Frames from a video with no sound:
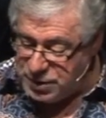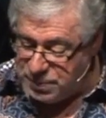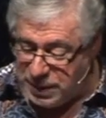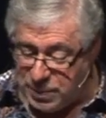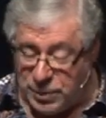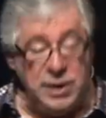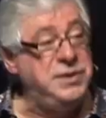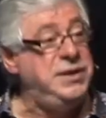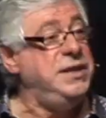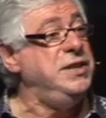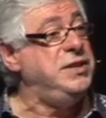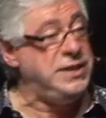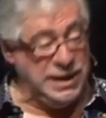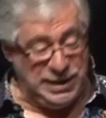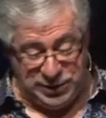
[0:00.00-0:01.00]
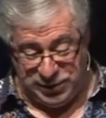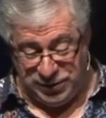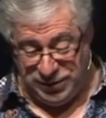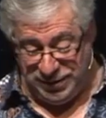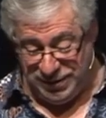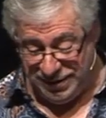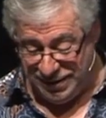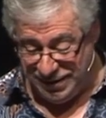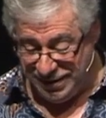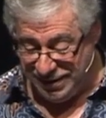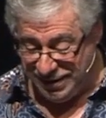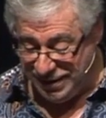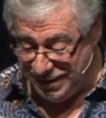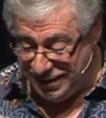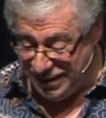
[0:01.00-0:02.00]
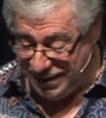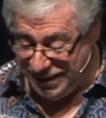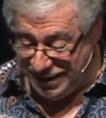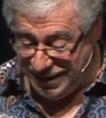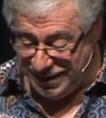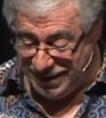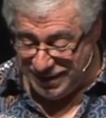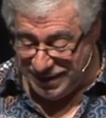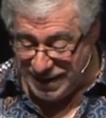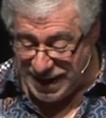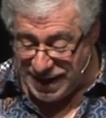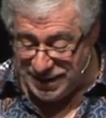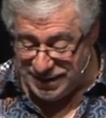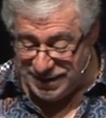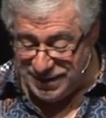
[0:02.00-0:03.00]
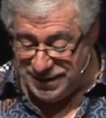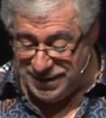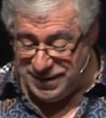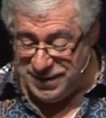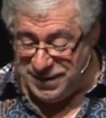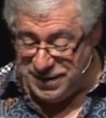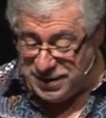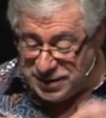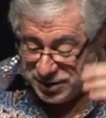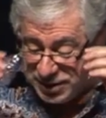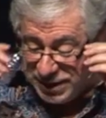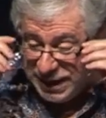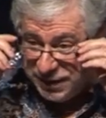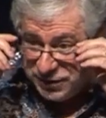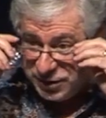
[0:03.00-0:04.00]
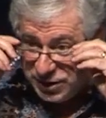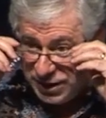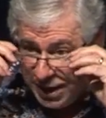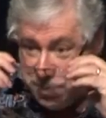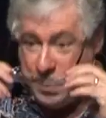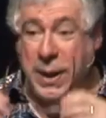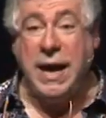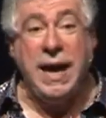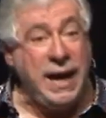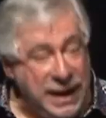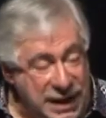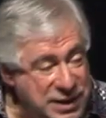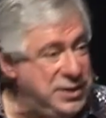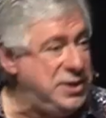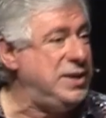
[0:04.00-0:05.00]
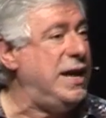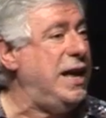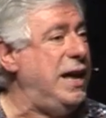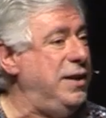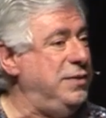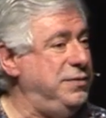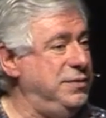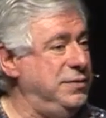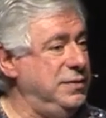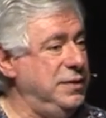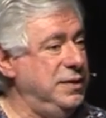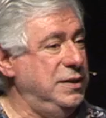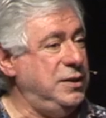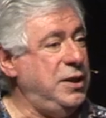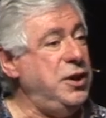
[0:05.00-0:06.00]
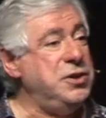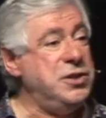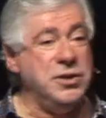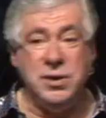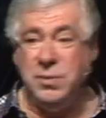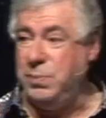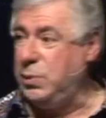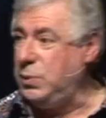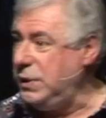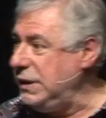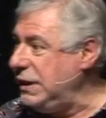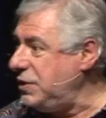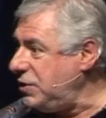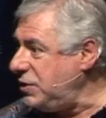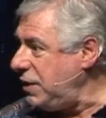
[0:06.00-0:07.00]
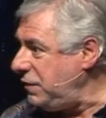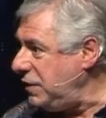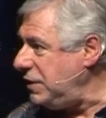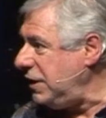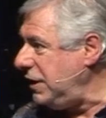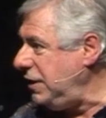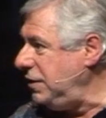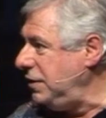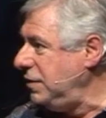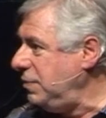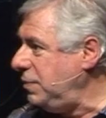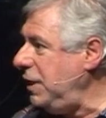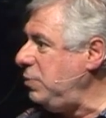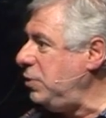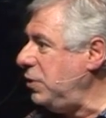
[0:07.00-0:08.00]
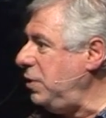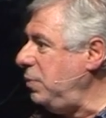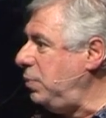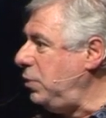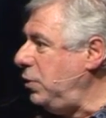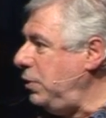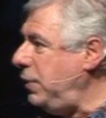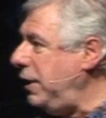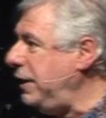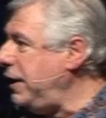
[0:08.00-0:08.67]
the people, I didn't tell you that the CFC paid staff, those that are employed, I think there's 17 people that are employed one